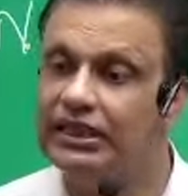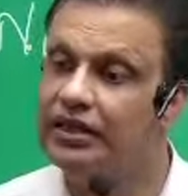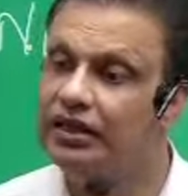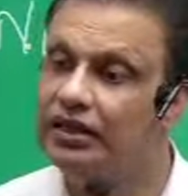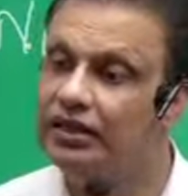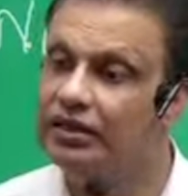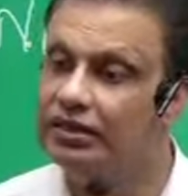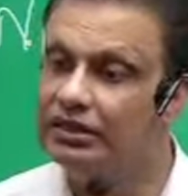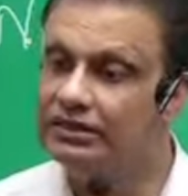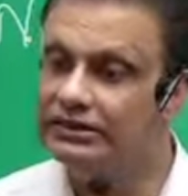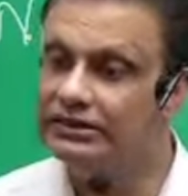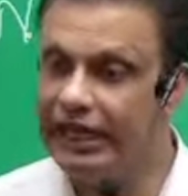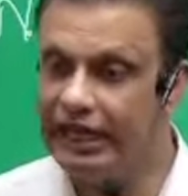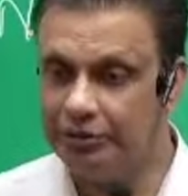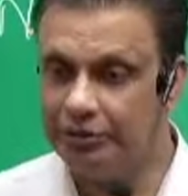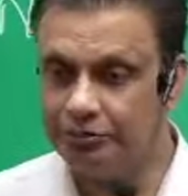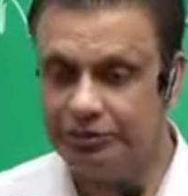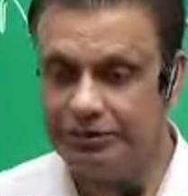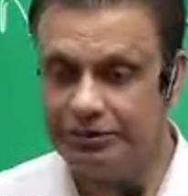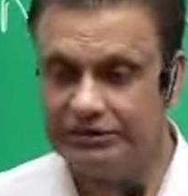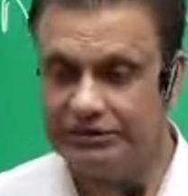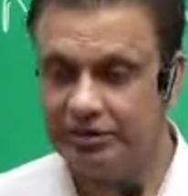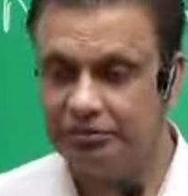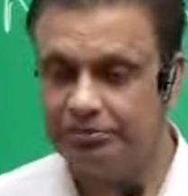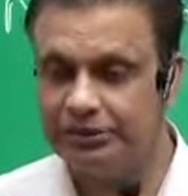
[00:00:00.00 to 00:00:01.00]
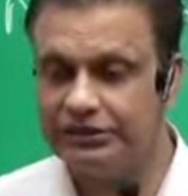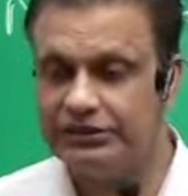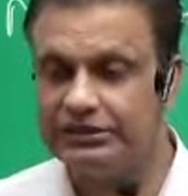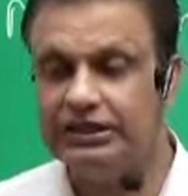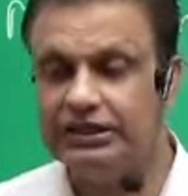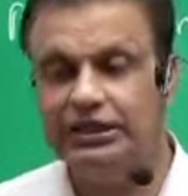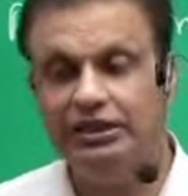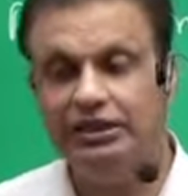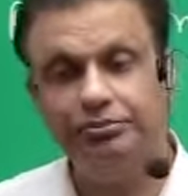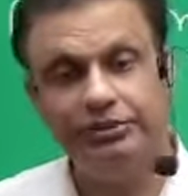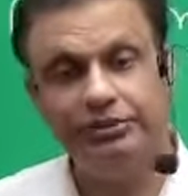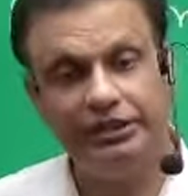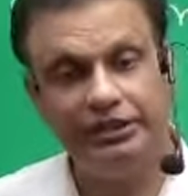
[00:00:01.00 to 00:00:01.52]
does that person personally
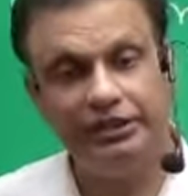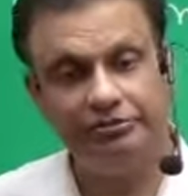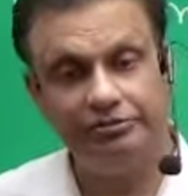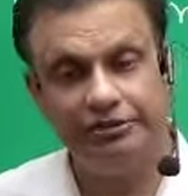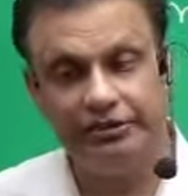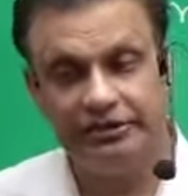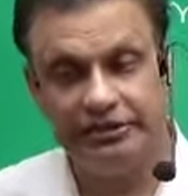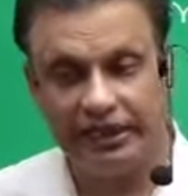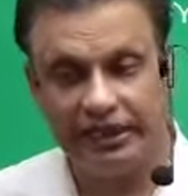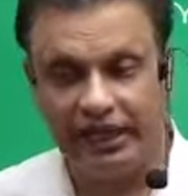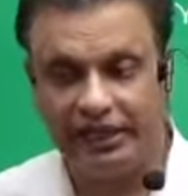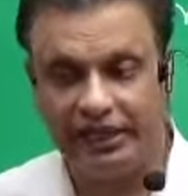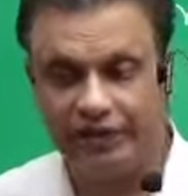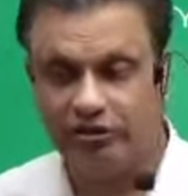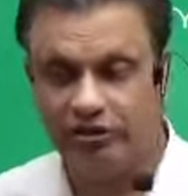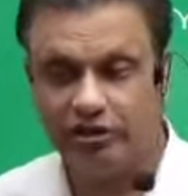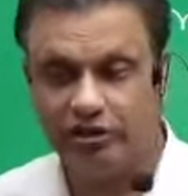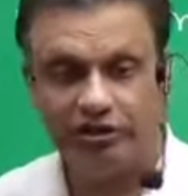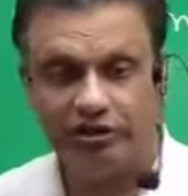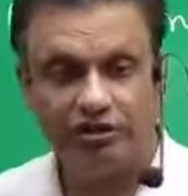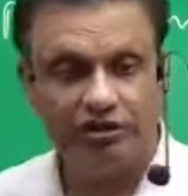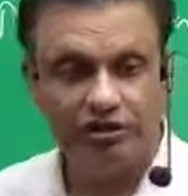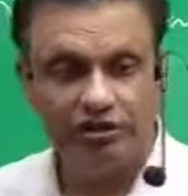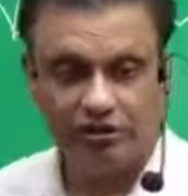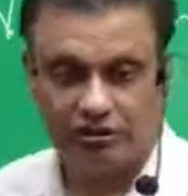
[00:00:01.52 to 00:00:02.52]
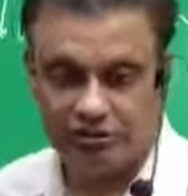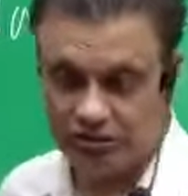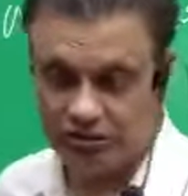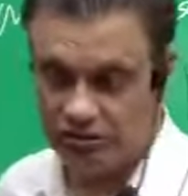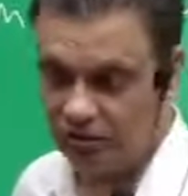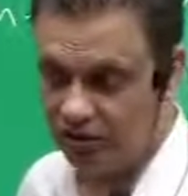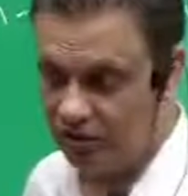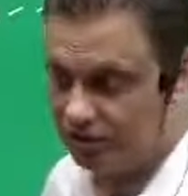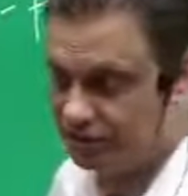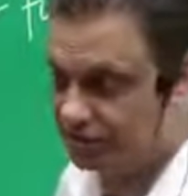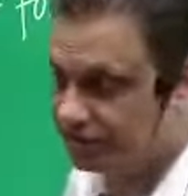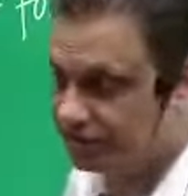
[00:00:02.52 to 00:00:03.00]
believe in that or not.